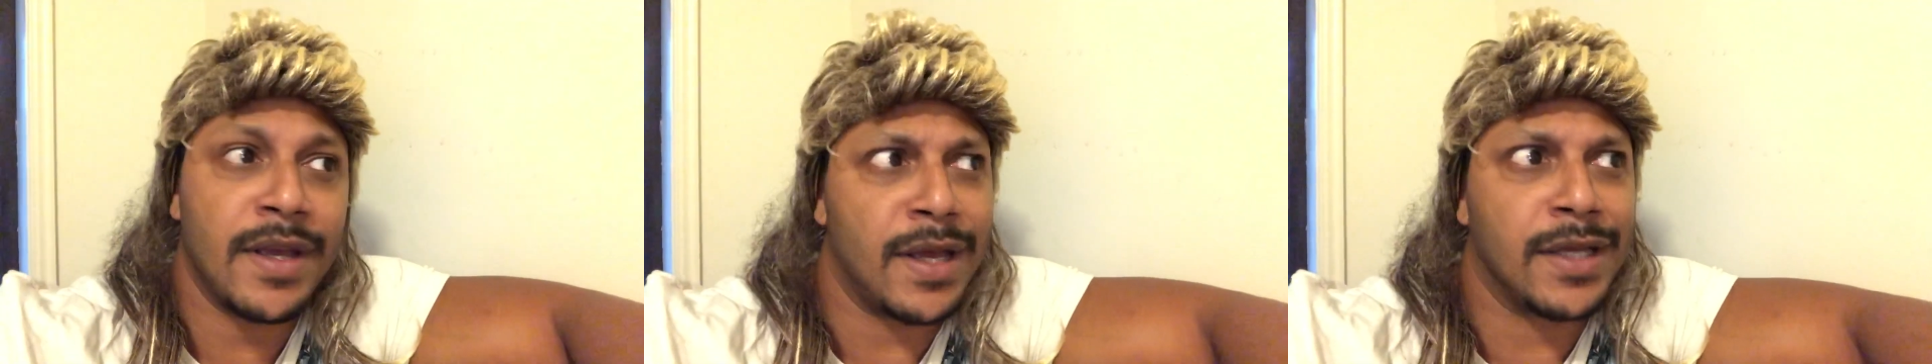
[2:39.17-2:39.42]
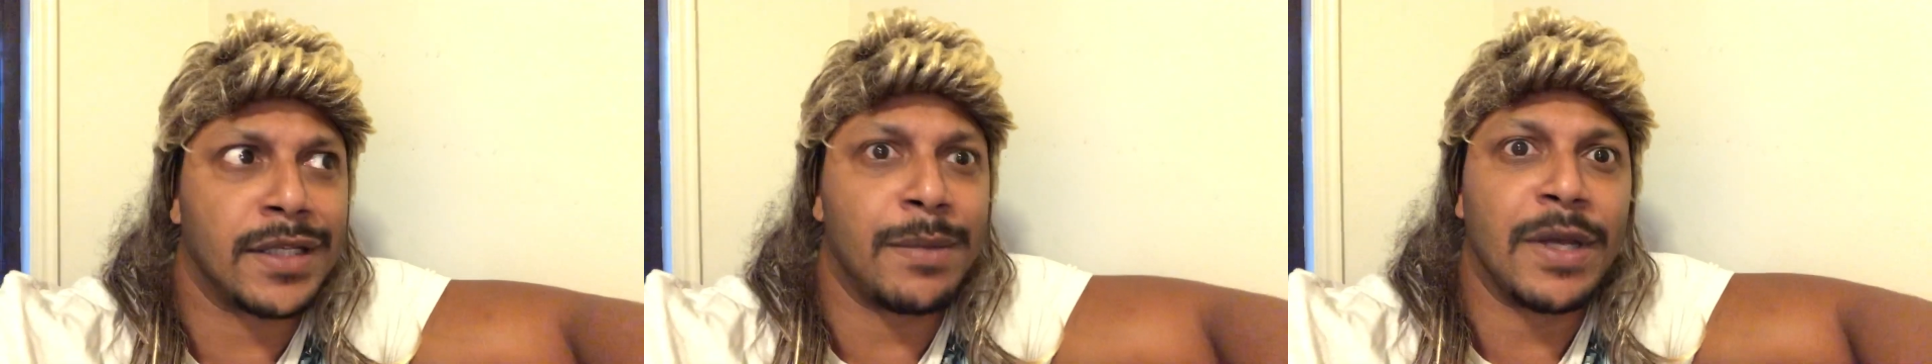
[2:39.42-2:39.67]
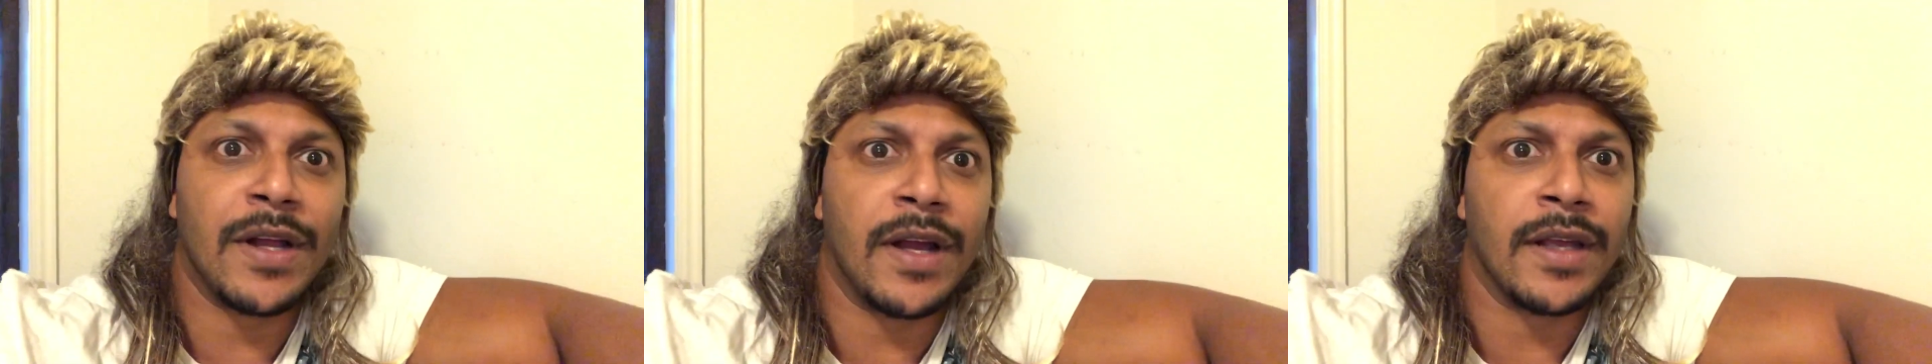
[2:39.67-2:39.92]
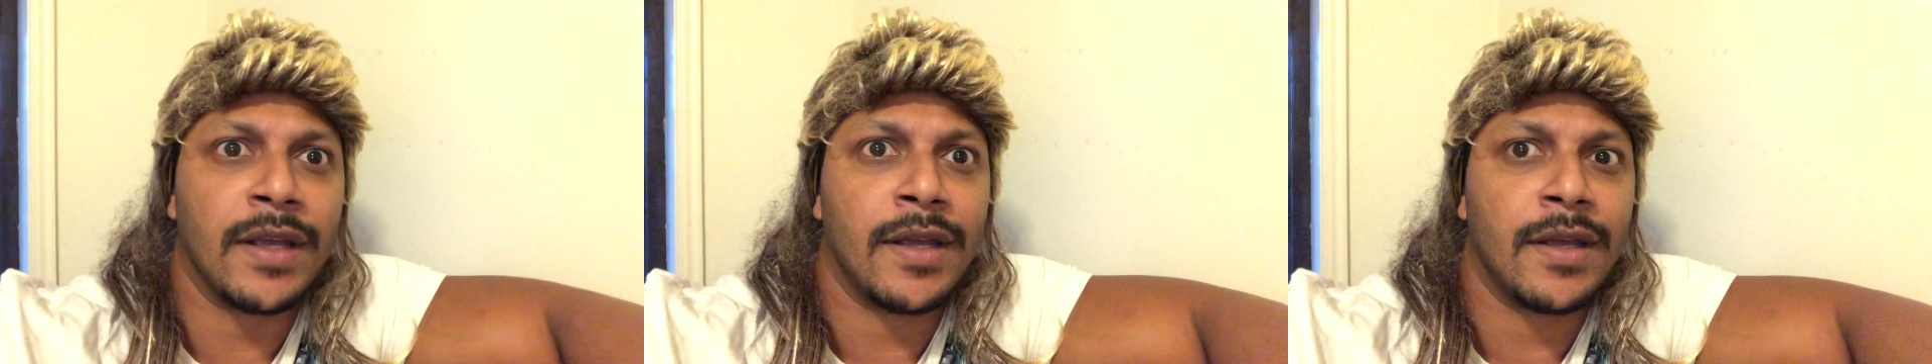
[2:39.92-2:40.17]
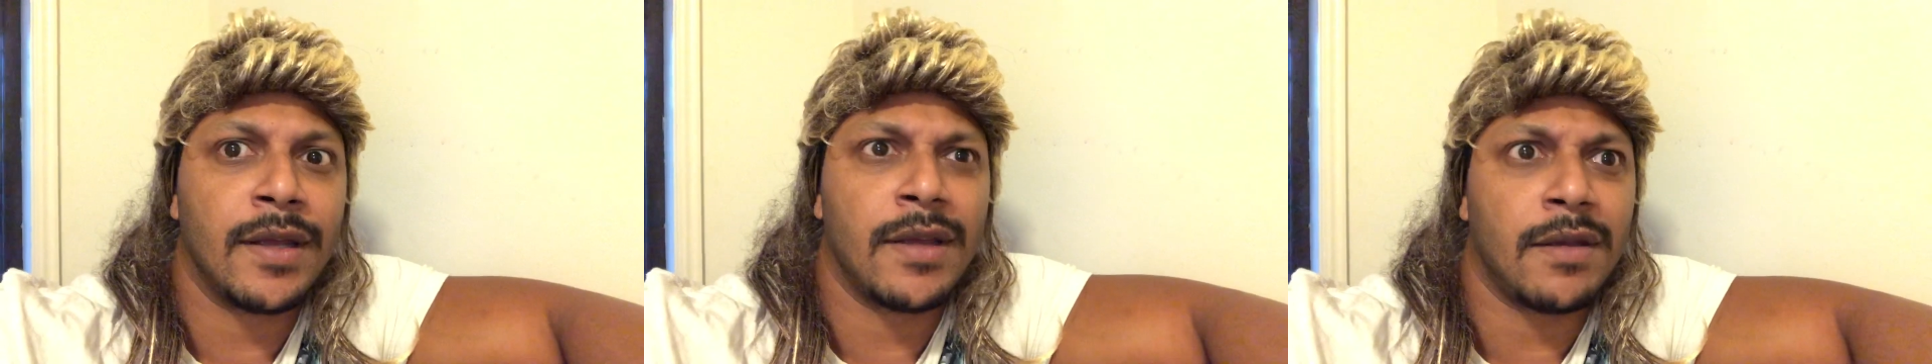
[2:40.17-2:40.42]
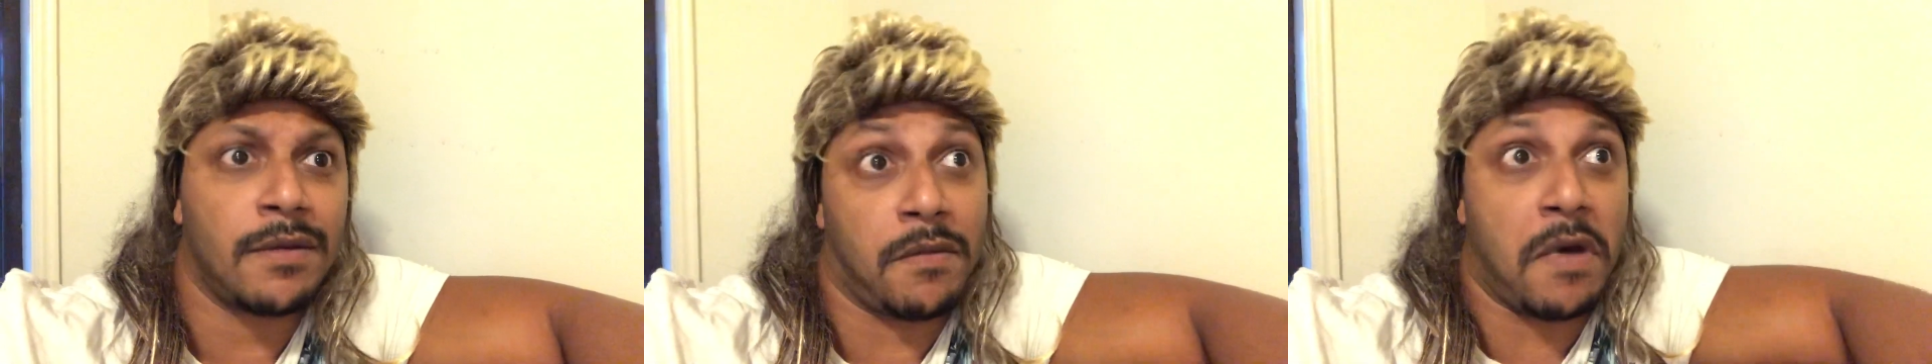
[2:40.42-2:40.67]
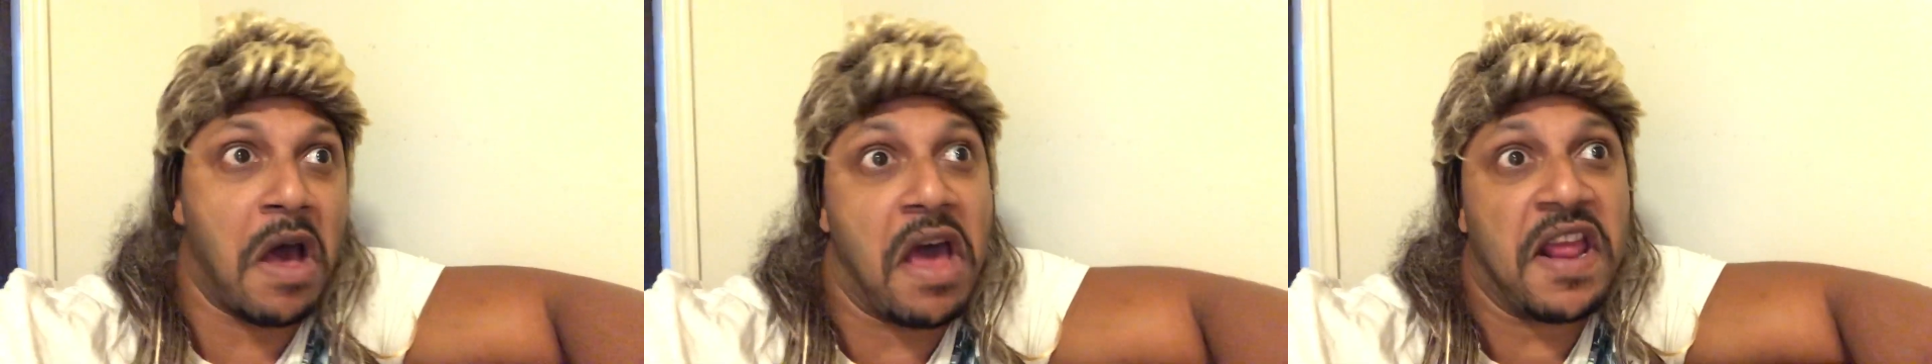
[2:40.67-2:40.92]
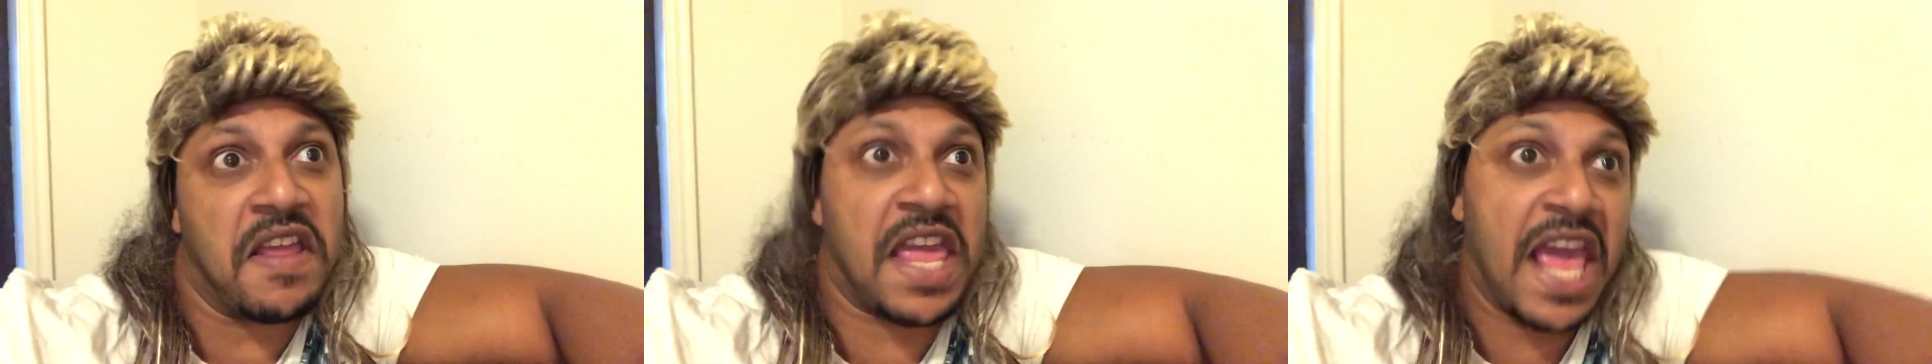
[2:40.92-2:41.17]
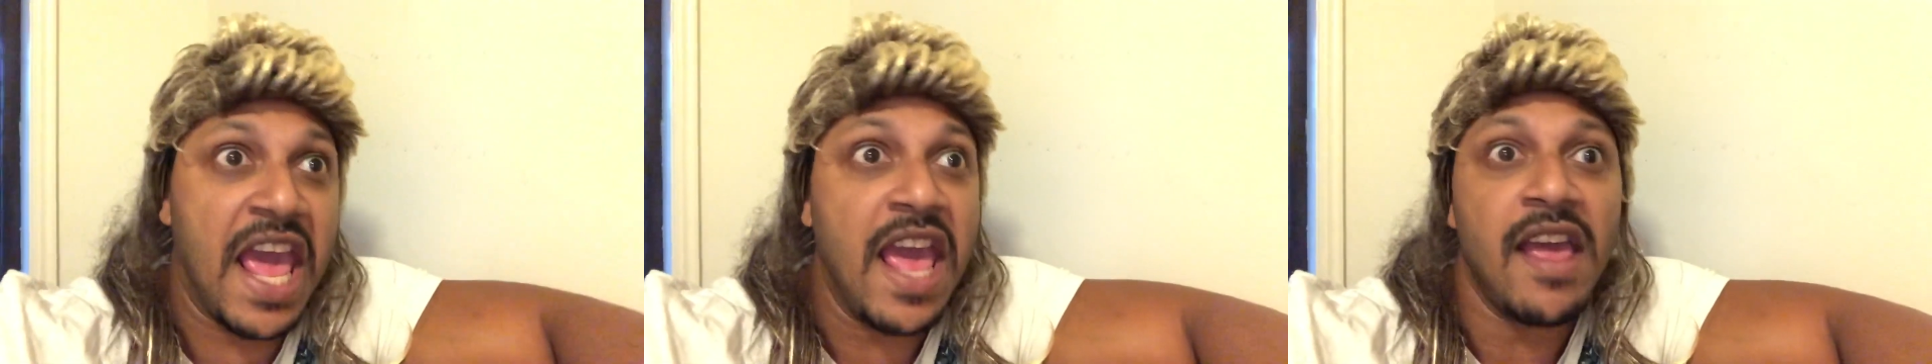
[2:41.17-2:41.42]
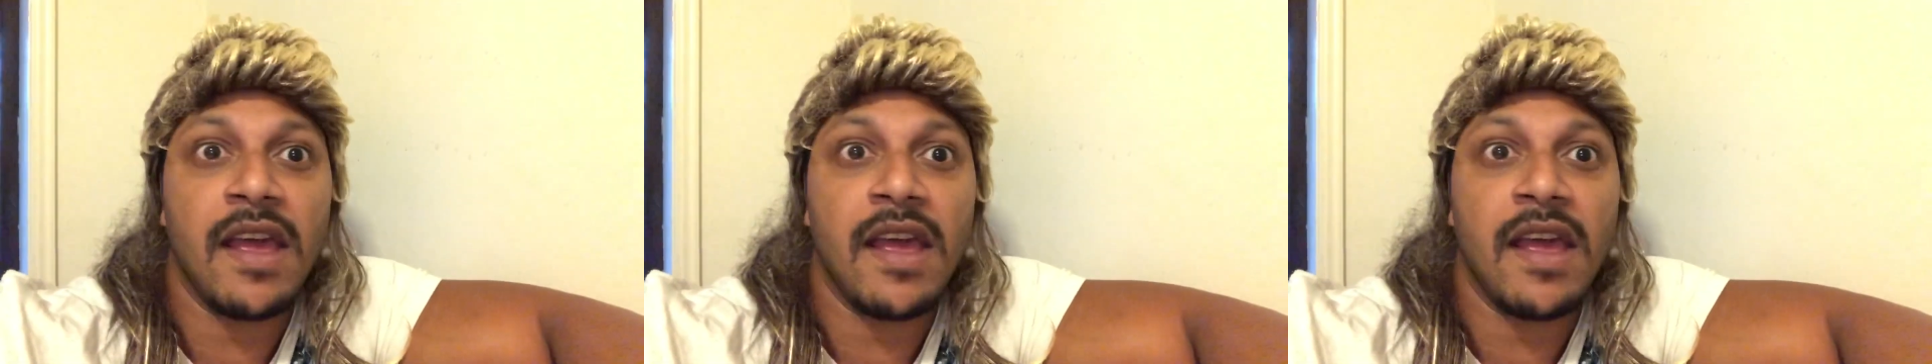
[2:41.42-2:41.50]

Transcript: And she'll be like, well, I don't care.